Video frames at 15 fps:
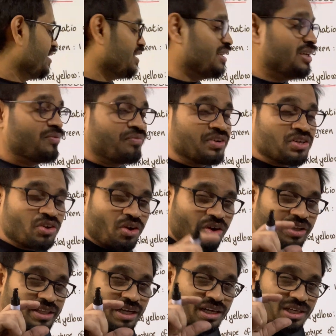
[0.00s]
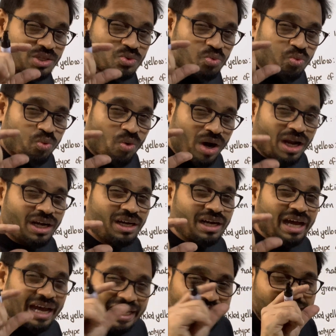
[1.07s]
if at all there is one
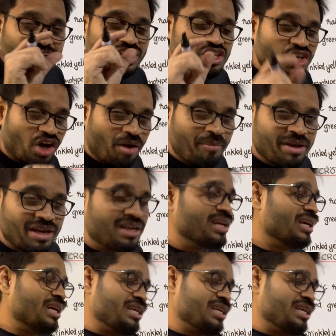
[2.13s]
allele dominant,